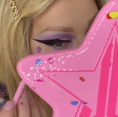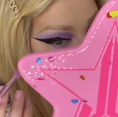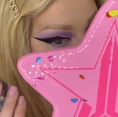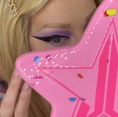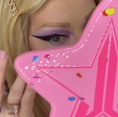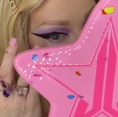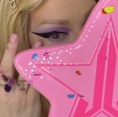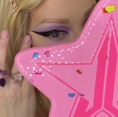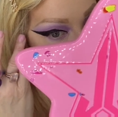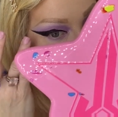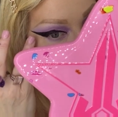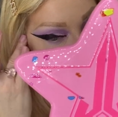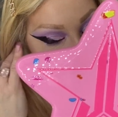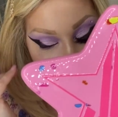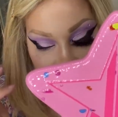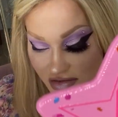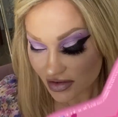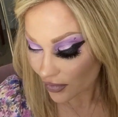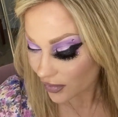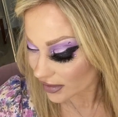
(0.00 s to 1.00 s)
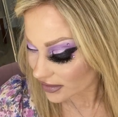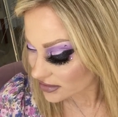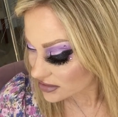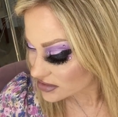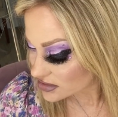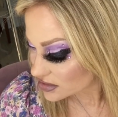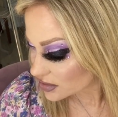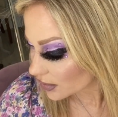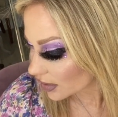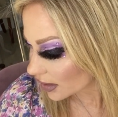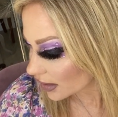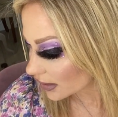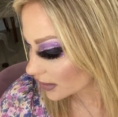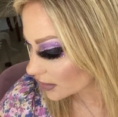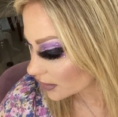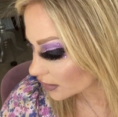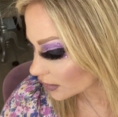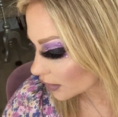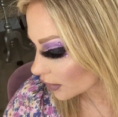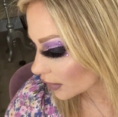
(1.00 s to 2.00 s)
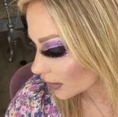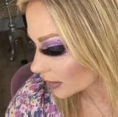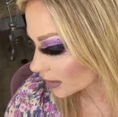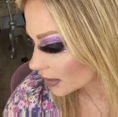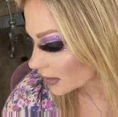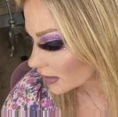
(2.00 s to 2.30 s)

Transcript: Now we're just going to do our inner corner